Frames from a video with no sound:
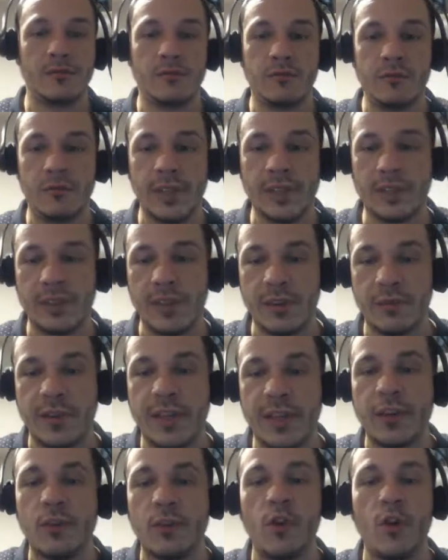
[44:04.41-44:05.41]
let's say
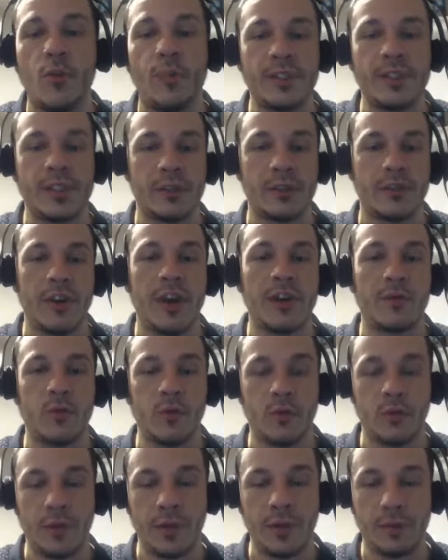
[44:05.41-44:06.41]
Gil opens a craft
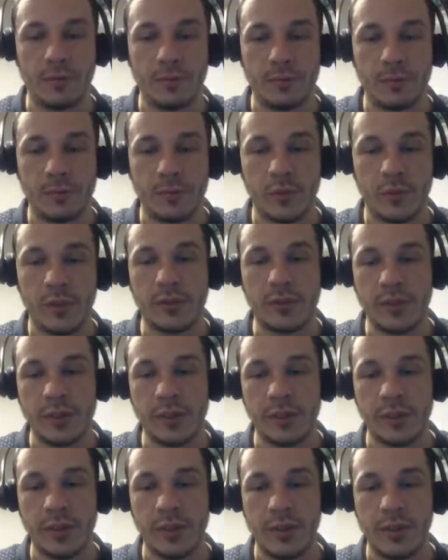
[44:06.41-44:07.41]
brewery,
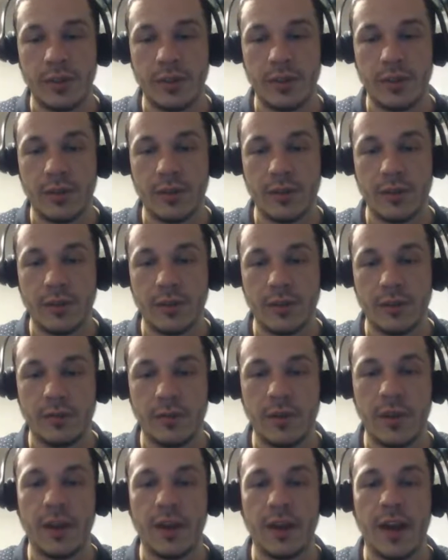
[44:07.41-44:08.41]
16,
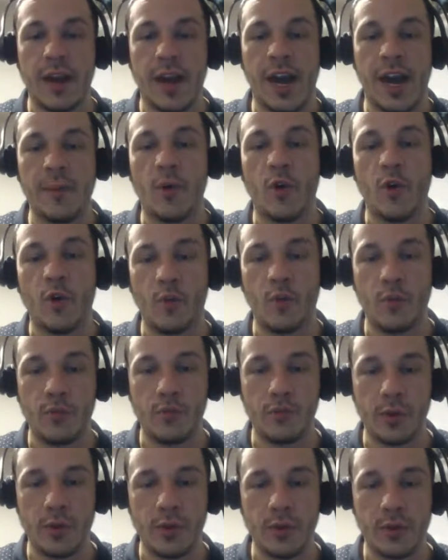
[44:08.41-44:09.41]
right? I'm a home
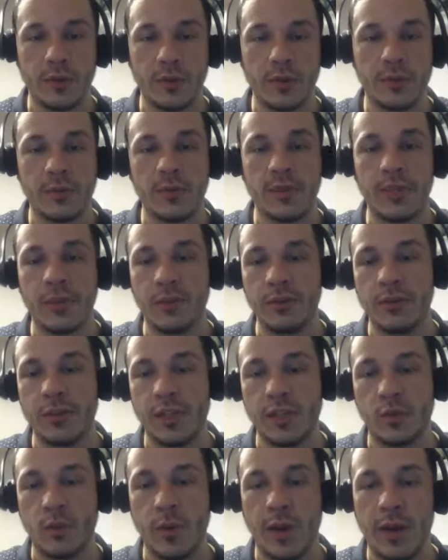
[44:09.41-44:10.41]
brewer. Gil
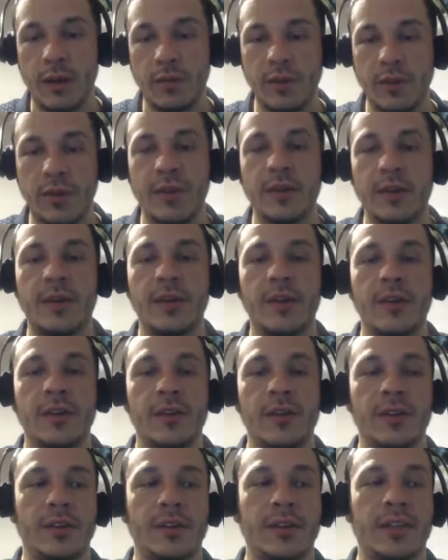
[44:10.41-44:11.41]
does well. It
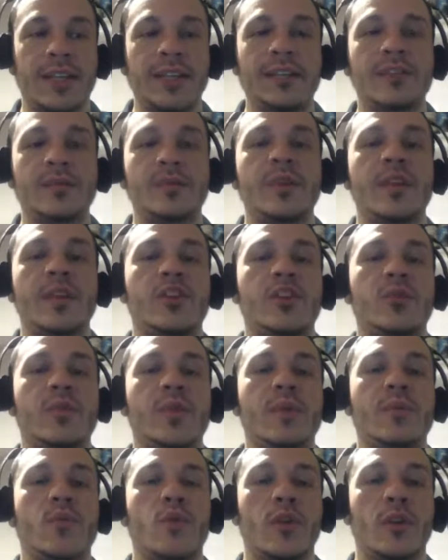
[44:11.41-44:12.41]
gives me a little
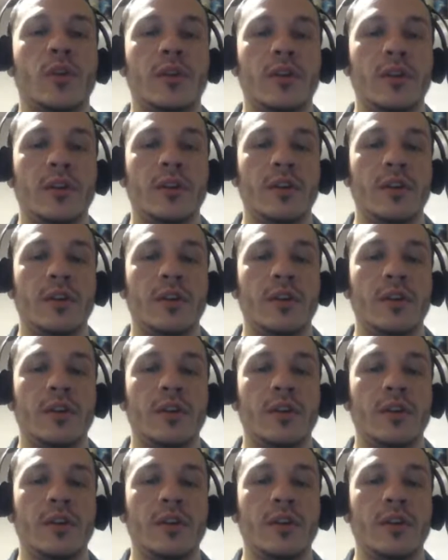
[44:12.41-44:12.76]
bit more